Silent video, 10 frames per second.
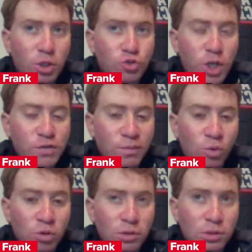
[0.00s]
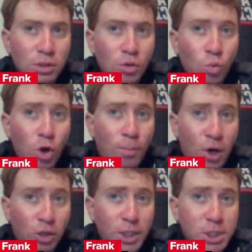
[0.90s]
in the transfer portal. Will
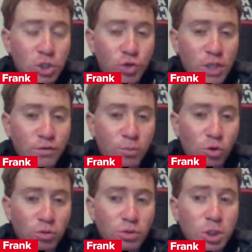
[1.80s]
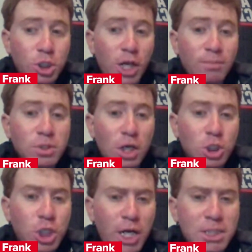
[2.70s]
Pauling's in the transfer portal.
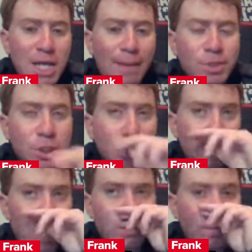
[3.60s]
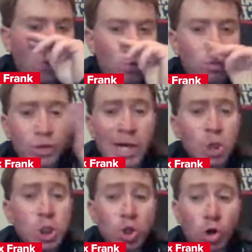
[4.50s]
Jaden Thompson's in the transfer portal.
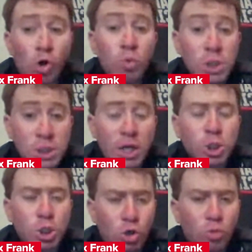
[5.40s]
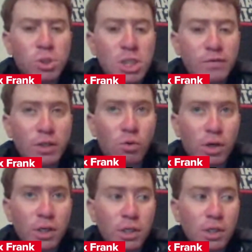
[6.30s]
There's your whole receiving
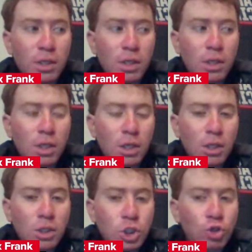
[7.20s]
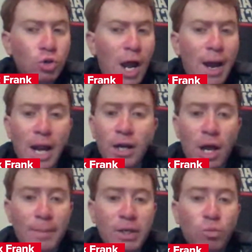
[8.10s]
core. You don't.
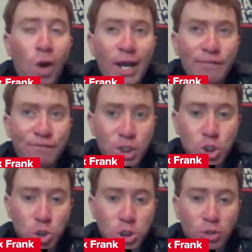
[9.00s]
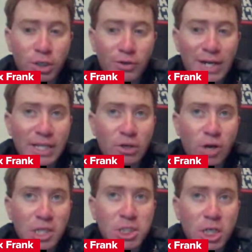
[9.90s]
I mean, Wyatt Fisher's still here. He had that
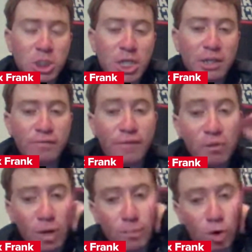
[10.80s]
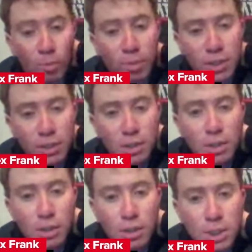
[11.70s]
crazy touchdown in the Fenway Bowl, but
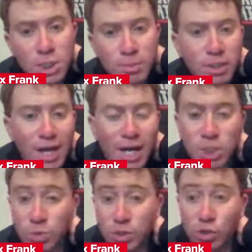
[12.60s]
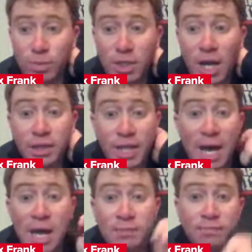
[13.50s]
to be honest with you, beyond
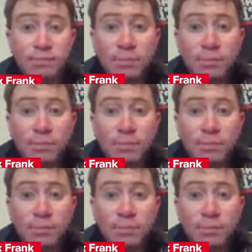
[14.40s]
that,